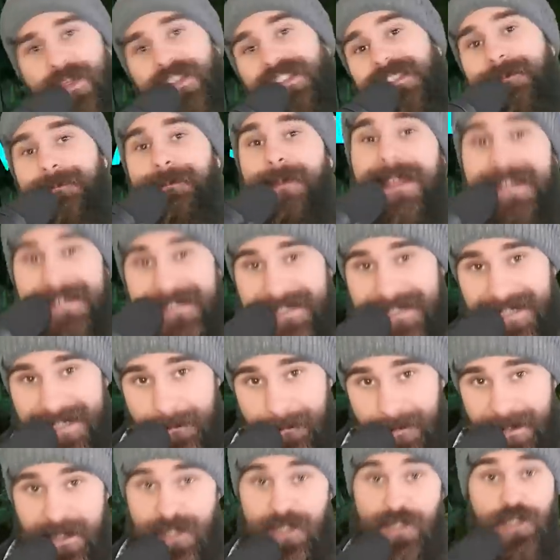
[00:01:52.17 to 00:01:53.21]
This basically
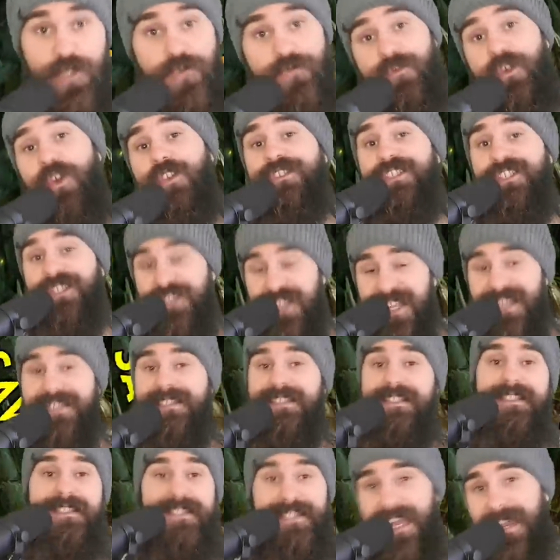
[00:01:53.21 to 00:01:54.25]
means you've got 6
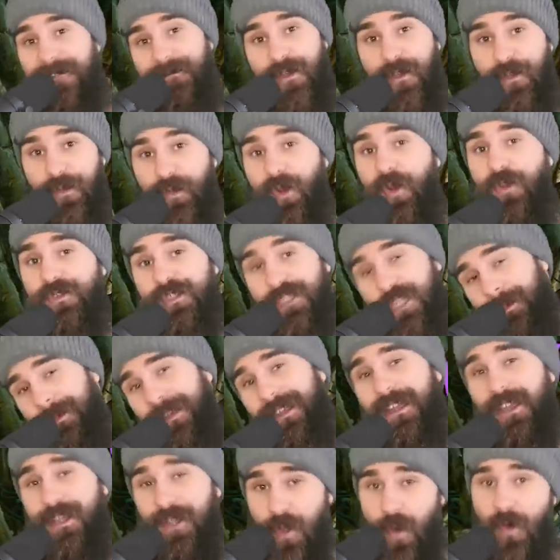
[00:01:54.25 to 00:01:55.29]
saving throws
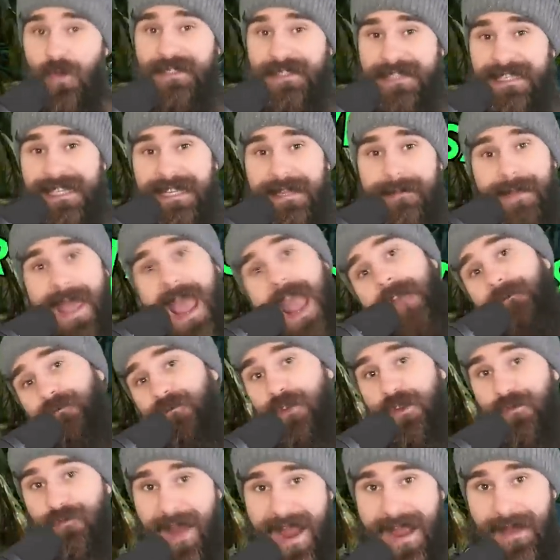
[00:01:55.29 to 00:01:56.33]
coming at your team
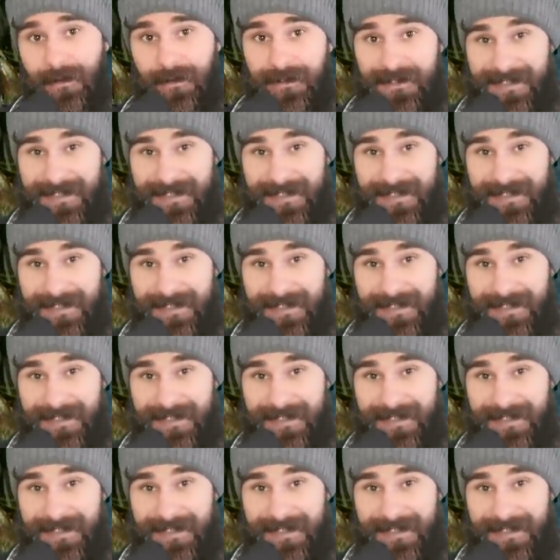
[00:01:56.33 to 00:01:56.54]
every round,